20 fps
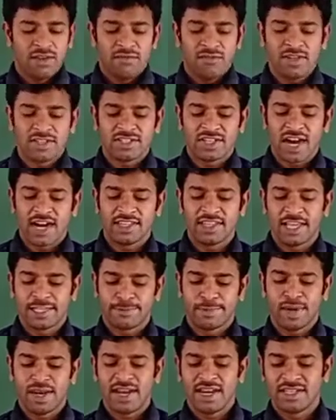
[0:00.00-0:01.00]
we'll start the
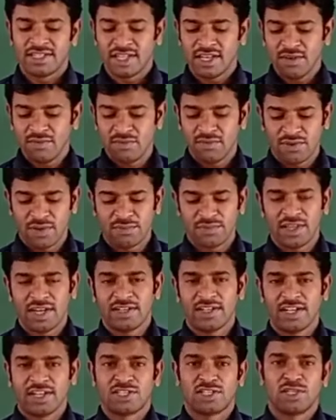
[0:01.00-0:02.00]
explanation from the
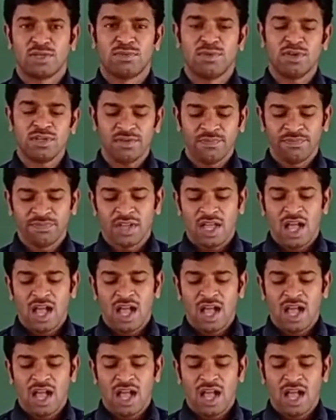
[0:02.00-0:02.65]
textbook